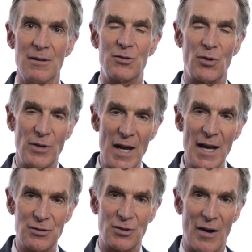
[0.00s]
So,
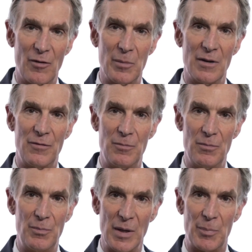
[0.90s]
yes, government
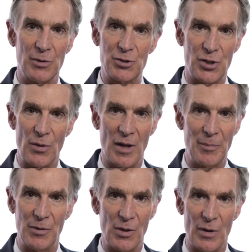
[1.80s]
people showed
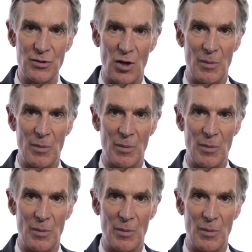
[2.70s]
up, the U.S.